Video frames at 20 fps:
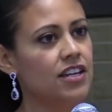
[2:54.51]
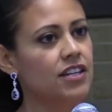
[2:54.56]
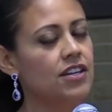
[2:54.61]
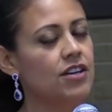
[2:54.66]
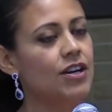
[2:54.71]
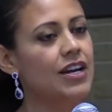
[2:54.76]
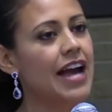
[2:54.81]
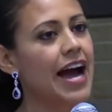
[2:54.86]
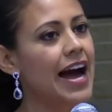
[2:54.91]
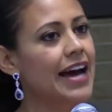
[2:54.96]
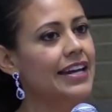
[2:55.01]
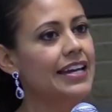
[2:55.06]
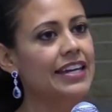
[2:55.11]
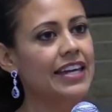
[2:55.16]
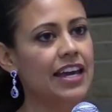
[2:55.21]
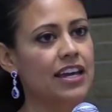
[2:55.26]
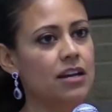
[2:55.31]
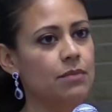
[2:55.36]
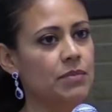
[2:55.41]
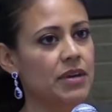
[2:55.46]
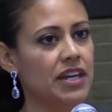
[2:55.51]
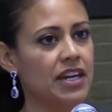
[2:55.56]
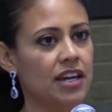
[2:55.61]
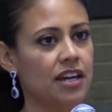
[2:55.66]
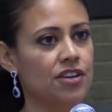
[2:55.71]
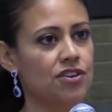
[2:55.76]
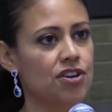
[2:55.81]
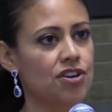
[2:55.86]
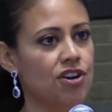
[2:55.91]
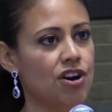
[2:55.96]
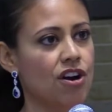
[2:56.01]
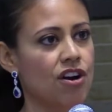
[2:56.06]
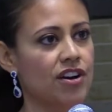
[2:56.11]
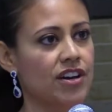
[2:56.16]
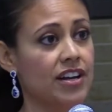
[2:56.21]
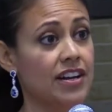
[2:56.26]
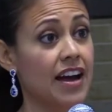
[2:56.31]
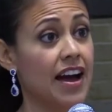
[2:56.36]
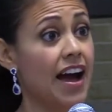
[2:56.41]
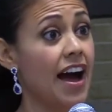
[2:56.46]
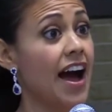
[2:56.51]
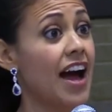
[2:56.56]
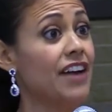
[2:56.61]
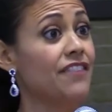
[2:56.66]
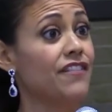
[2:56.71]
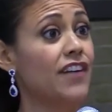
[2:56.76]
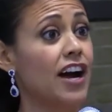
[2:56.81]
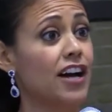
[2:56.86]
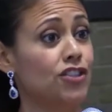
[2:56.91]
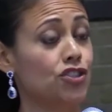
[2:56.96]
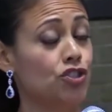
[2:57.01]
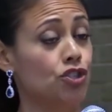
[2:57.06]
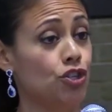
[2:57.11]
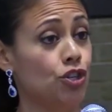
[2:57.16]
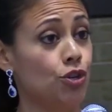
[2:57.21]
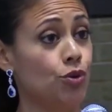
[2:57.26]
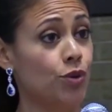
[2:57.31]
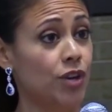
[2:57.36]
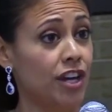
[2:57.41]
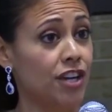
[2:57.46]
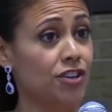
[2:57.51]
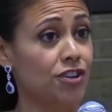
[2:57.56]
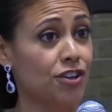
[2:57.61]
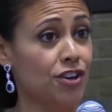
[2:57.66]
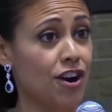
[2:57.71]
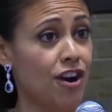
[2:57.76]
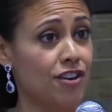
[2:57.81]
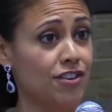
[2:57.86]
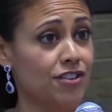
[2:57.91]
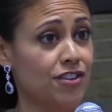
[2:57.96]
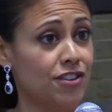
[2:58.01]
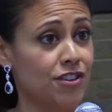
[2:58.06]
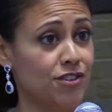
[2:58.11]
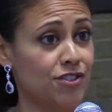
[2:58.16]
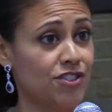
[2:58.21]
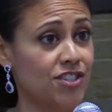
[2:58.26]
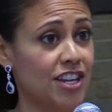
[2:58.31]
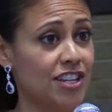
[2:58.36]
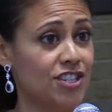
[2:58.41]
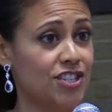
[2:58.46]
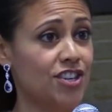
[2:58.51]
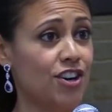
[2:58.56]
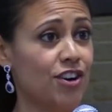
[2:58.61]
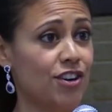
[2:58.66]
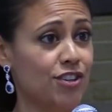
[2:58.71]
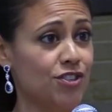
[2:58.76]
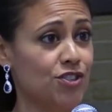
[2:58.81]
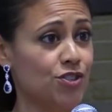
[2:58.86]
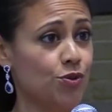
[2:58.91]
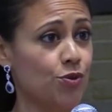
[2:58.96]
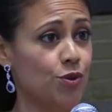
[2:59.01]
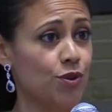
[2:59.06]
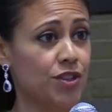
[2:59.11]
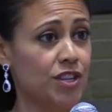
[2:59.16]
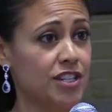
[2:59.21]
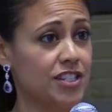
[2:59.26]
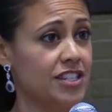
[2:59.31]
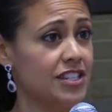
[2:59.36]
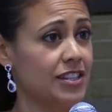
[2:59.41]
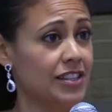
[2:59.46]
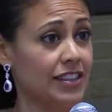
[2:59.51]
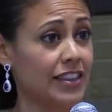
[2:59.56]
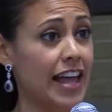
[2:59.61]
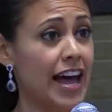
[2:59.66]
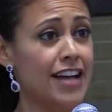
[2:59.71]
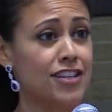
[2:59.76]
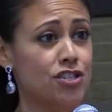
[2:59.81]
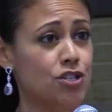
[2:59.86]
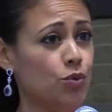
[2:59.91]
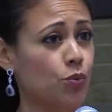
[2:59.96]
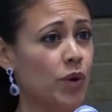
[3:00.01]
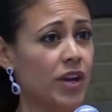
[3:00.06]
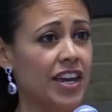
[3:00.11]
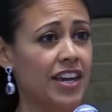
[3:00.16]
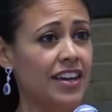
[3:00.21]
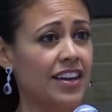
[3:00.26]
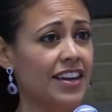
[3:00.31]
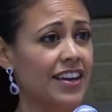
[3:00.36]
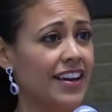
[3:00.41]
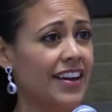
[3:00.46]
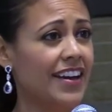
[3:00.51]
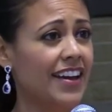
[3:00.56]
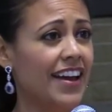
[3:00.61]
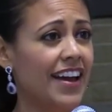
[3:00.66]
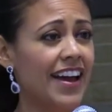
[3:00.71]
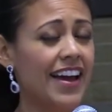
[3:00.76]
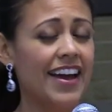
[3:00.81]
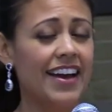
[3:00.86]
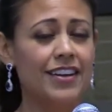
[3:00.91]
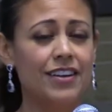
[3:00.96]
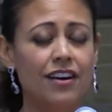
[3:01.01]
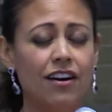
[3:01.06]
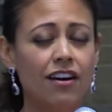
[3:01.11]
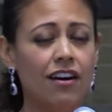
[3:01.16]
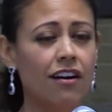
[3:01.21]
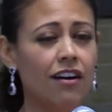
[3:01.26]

You gotta get them in kindergarten. I've got two kindergartners that started school this last week, and